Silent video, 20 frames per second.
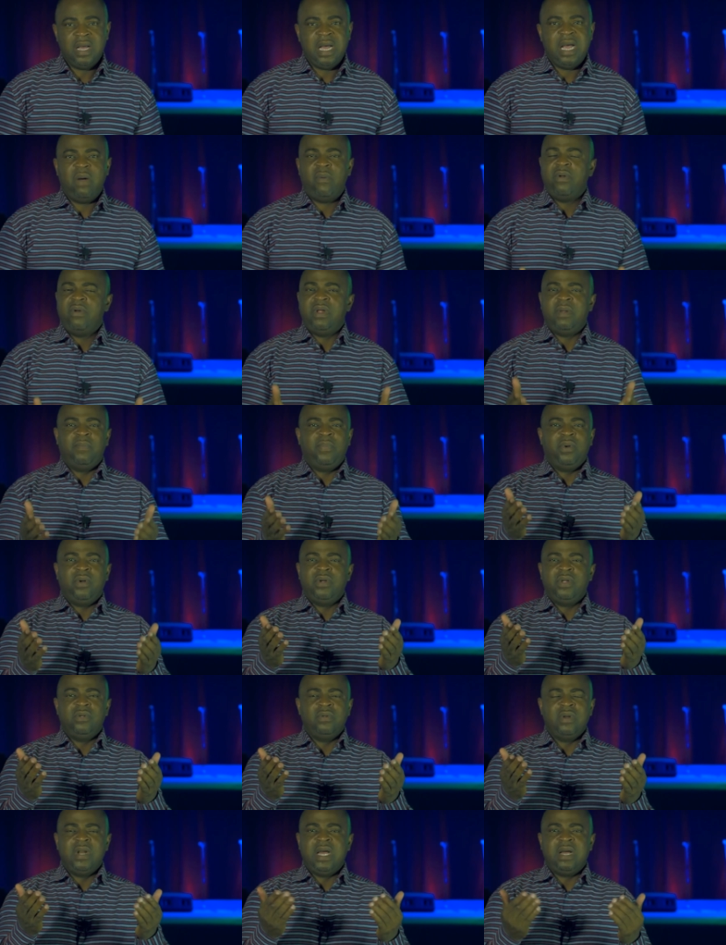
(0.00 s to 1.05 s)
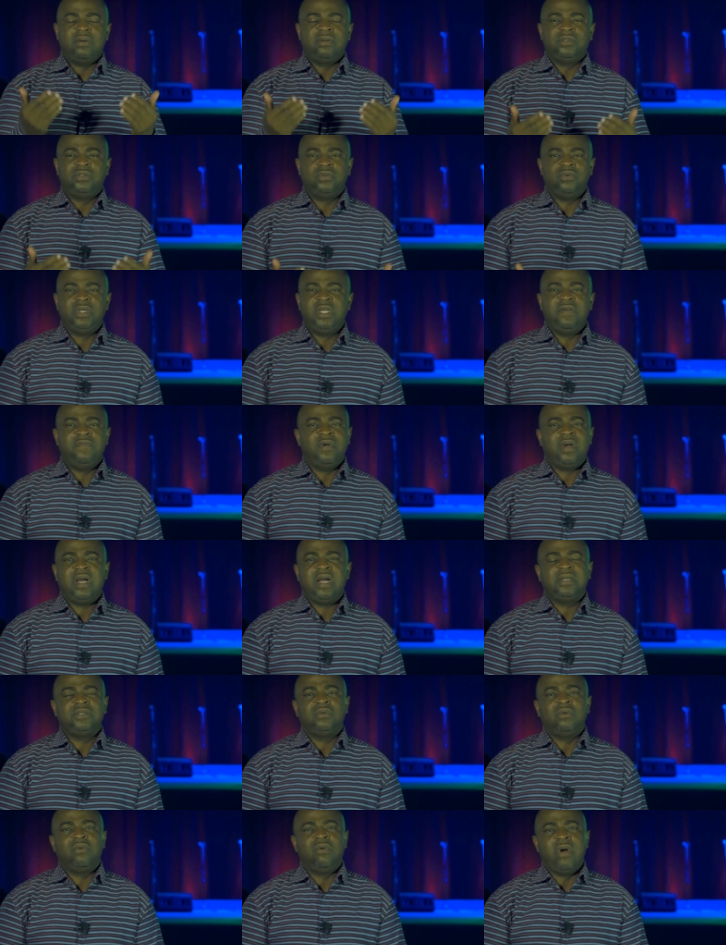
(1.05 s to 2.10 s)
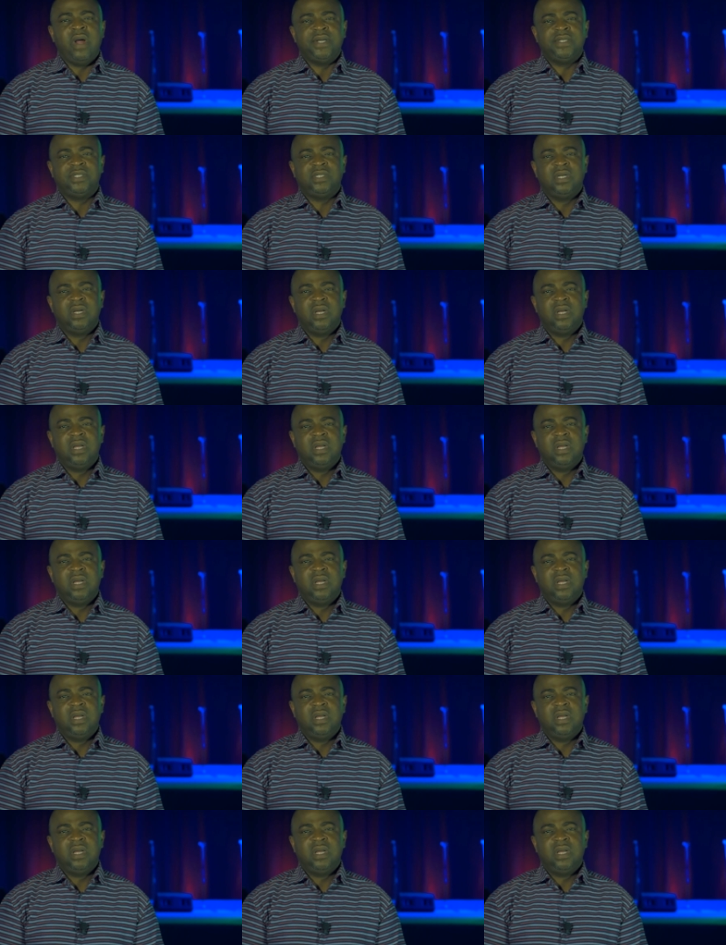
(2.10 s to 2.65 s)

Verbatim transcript: I want to implore you now to give your heart to Christ.